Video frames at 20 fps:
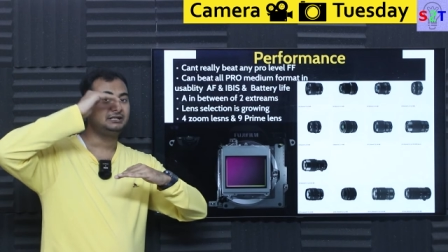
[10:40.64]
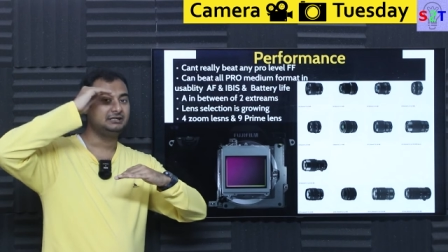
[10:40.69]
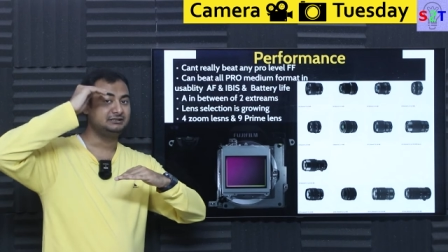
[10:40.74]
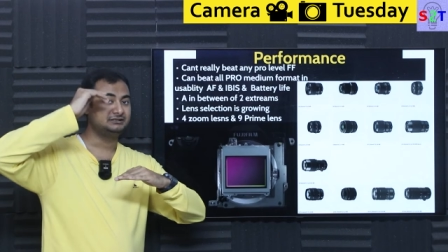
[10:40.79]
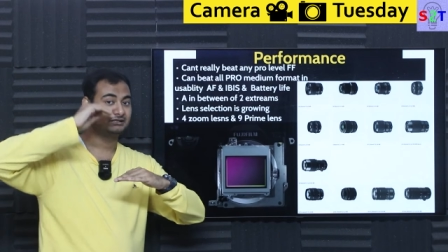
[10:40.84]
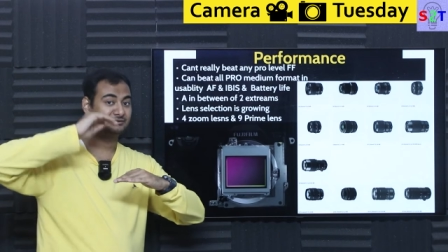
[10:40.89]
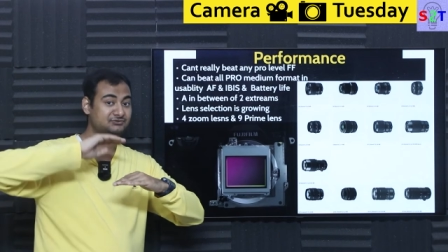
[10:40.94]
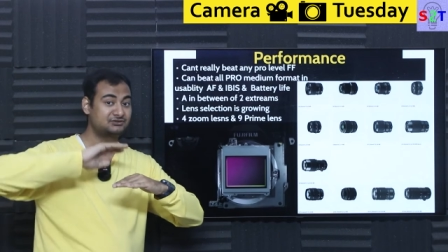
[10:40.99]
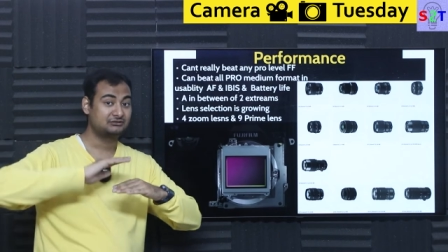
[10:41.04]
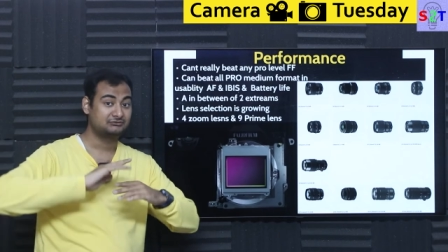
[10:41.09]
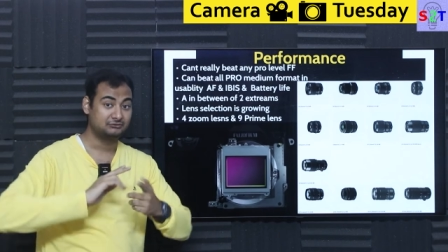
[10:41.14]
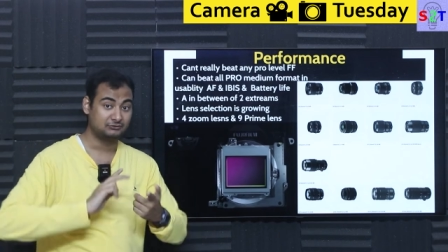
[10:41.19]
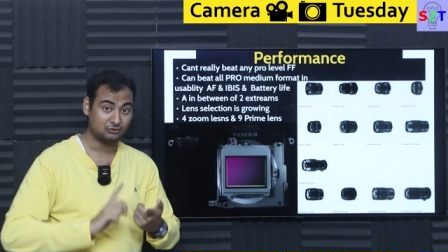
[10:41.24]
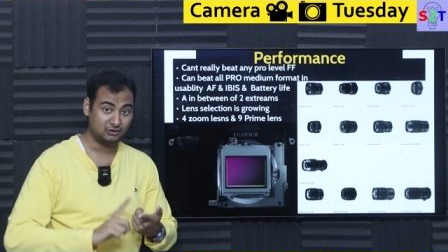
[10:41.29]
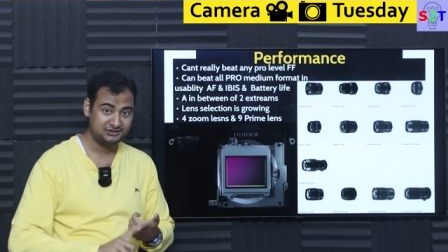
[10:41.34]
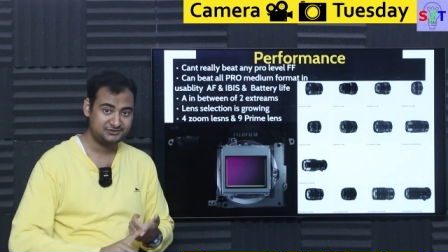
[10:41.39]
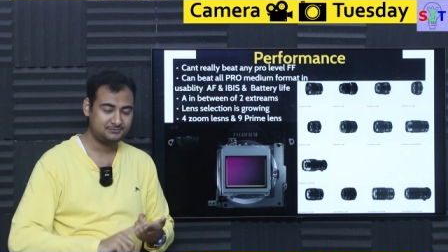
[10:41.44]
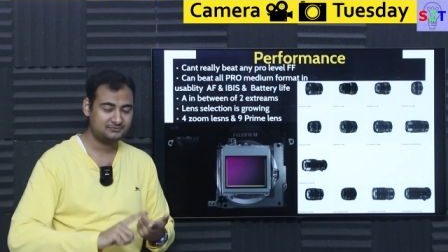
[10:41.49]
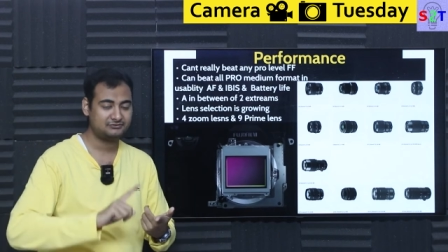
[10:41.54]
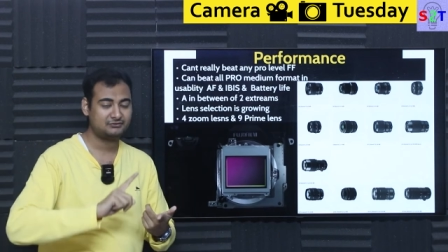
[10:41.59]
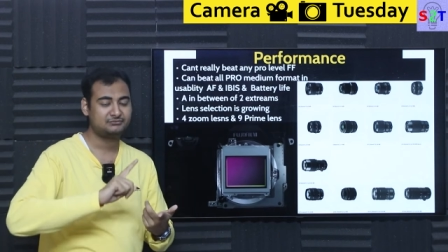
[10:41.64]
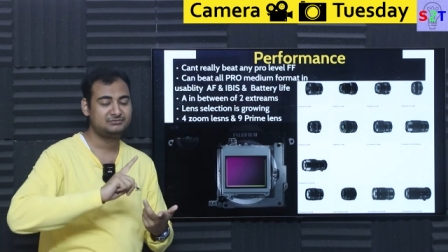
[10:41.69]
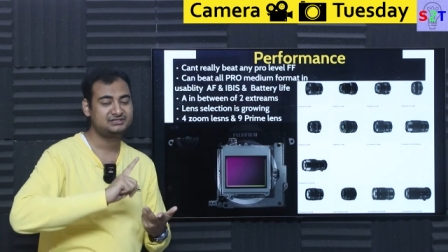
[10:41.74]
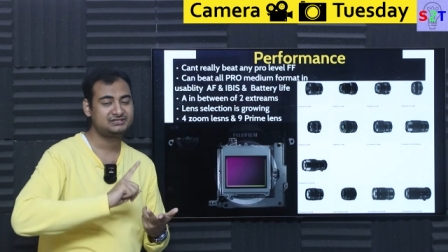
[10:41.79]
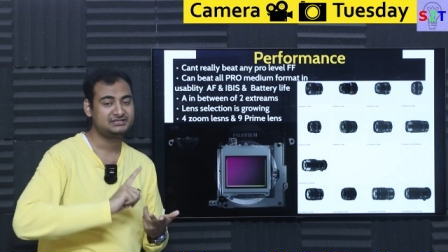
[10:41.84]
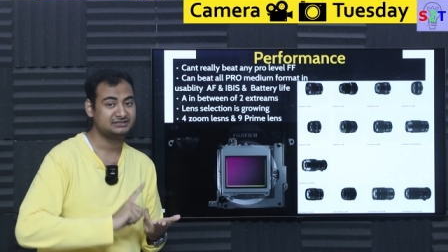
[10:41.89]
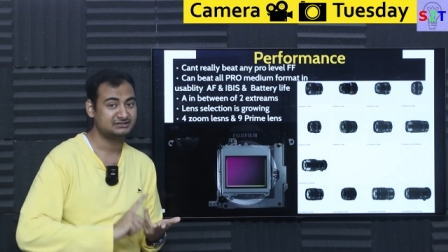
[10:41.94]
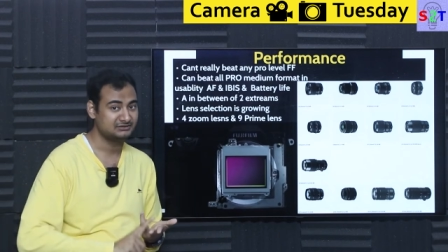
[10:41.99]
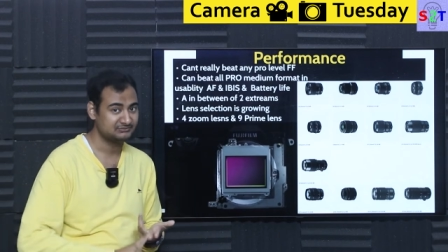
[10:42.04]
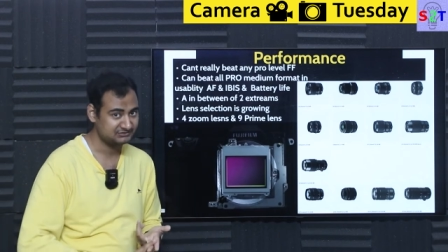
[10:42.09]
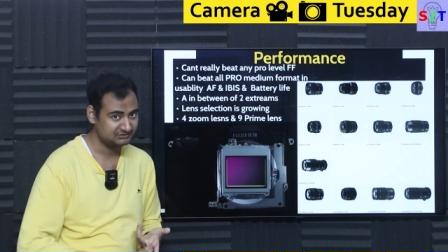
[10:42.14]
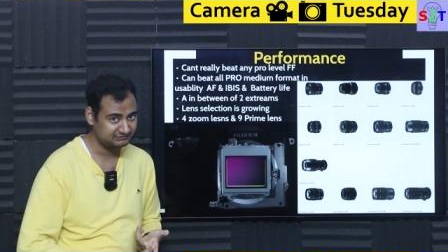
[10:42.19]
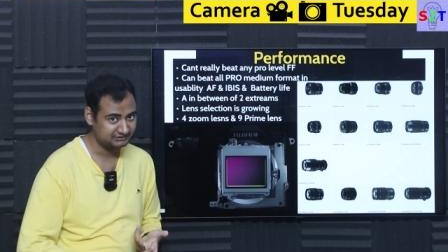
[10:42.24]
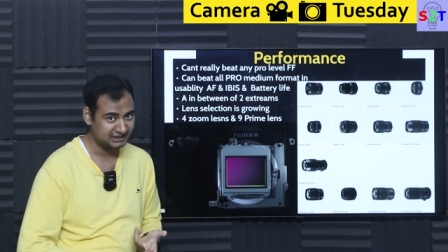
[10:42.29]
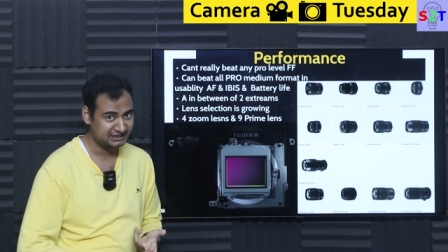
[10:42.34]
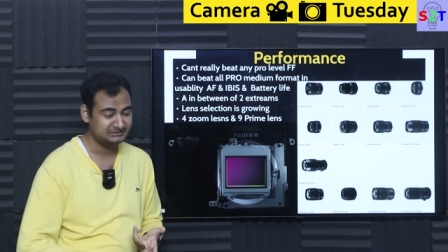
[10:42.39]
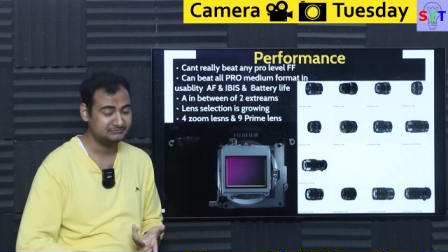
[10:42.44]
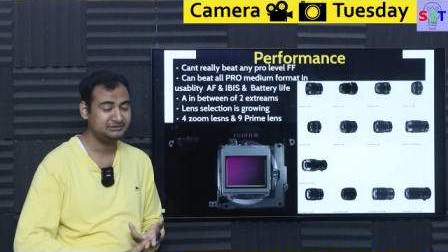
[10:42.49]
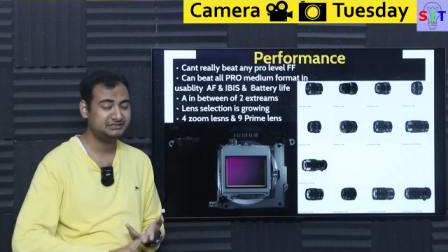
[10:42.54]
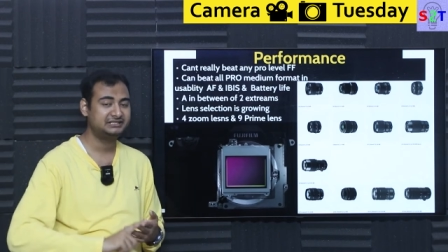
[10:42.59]
in terms of noise performance, in terms of
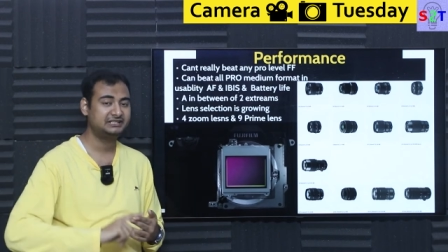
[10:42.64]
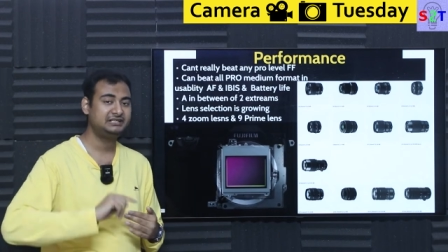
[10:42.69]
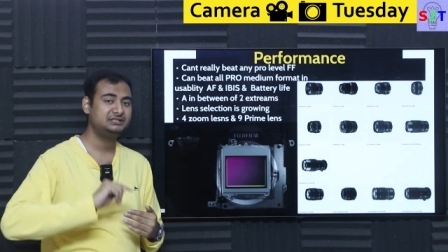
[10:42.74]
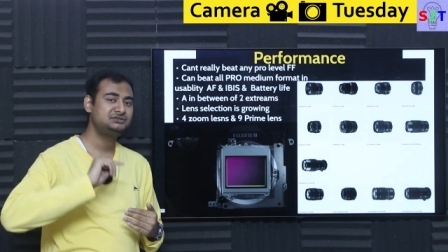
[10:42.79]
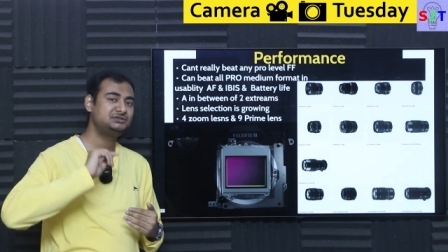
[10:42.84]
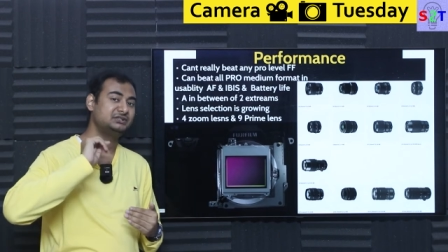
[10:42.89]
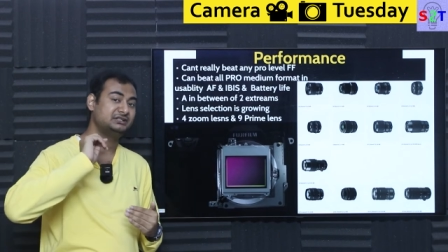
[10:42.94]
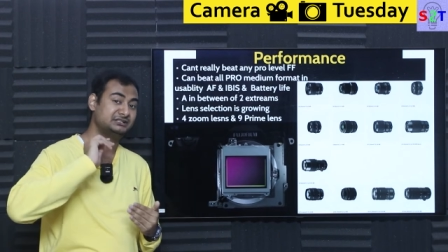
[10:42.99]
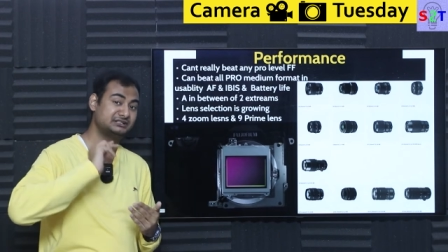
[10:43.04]
dynamic range,